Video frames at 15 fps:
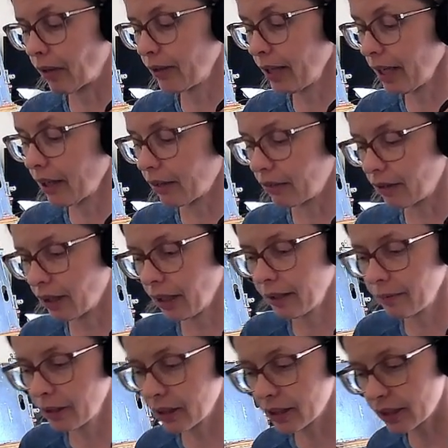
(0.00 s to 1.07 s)
Now, I'm
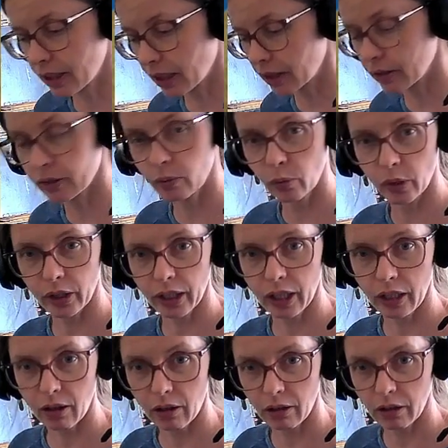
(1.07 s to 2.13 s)
going to start working
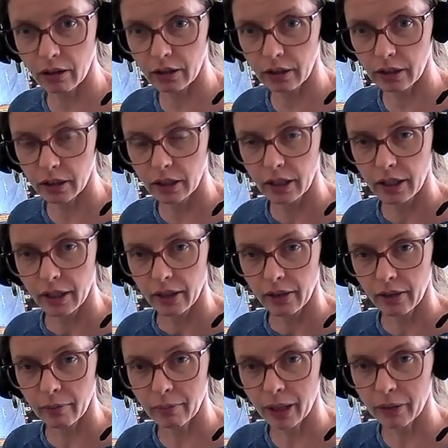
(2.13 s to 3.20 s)
on
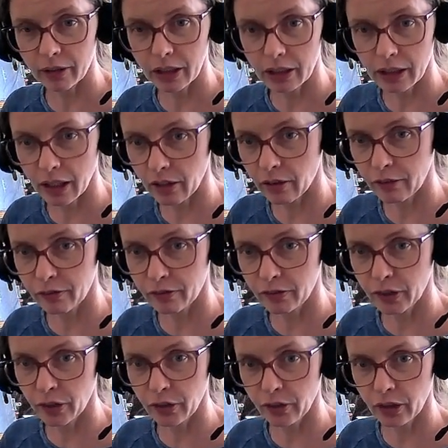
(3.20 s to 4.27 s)
the mountains that are
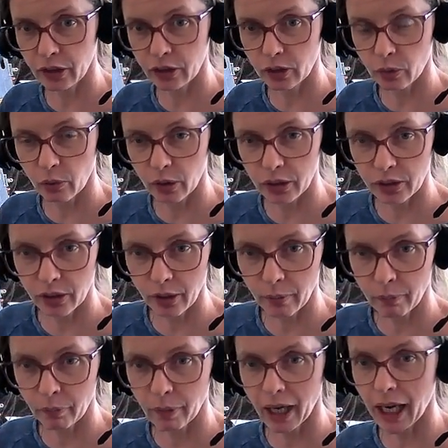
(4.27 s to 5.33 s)
further towards the
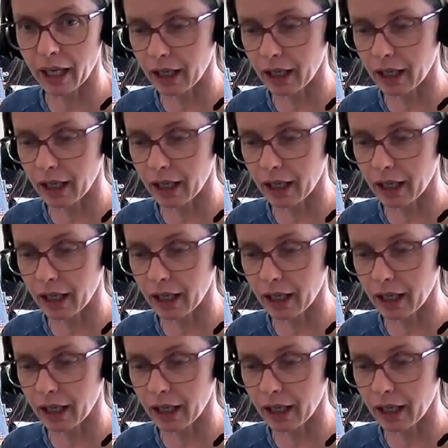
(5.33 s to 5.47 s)
back.